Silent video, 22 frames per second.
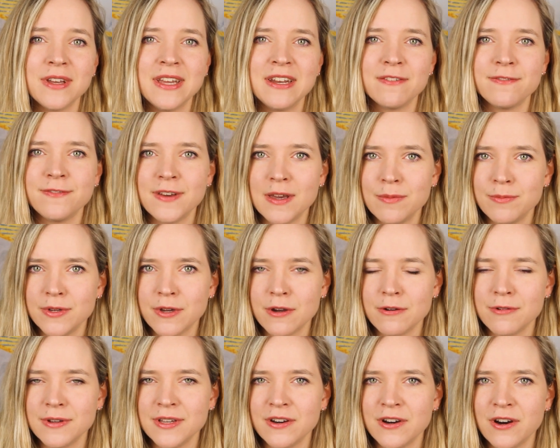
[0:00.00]
in
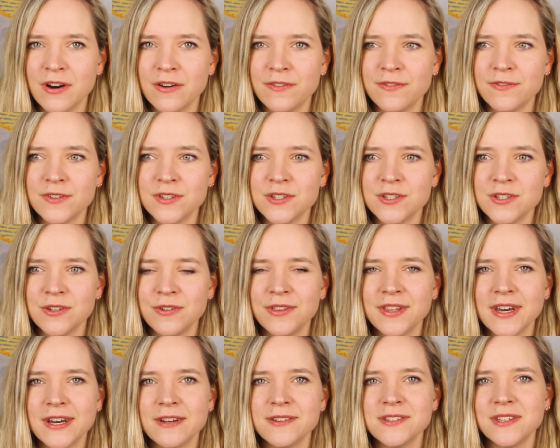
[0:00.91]
February of
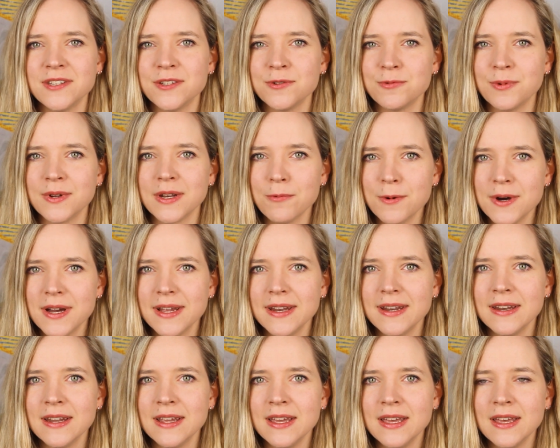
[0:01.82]

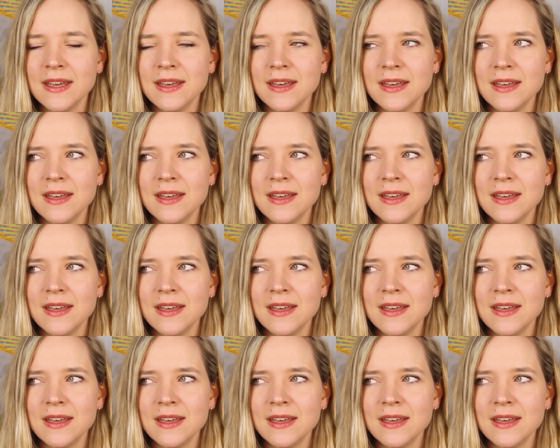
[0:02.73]
2021.